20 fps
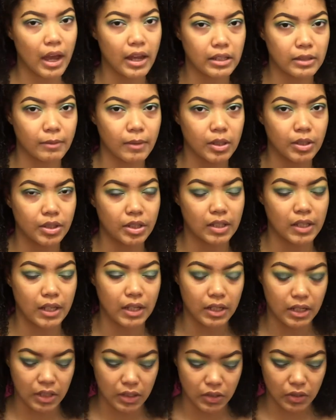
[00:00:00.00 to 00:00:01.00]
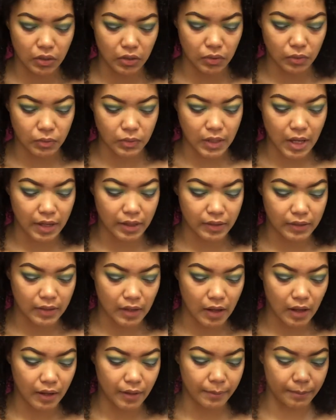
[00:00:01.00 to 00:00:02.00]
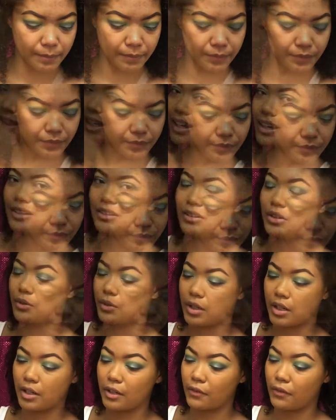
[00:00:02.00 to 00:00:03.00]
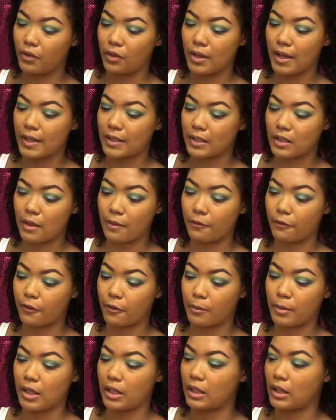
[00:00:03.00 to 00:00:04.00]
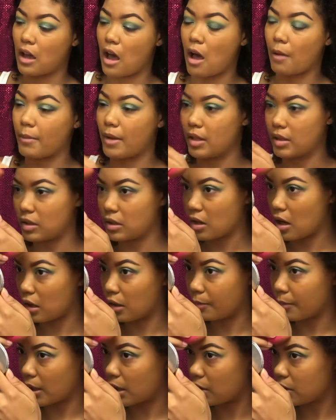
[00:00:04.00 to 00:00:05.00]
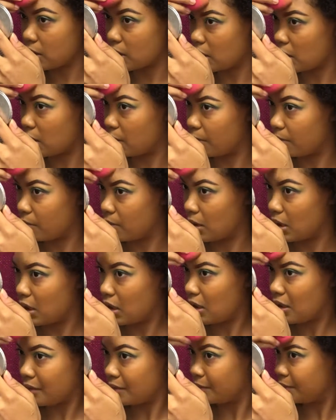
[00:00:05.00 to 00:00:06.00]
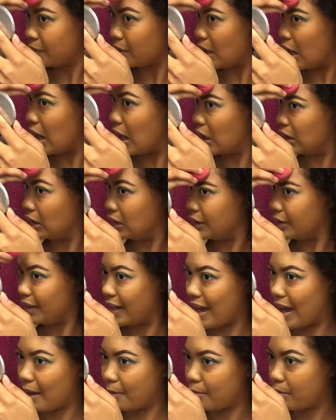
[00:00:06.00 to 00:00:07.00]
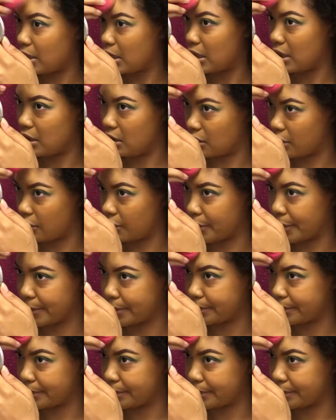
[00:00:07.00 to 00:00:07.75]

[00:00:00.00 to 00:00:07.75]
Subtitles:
as much as I need to use at a time. And don't none of you guys come for me in the comments talking about some I look nappy or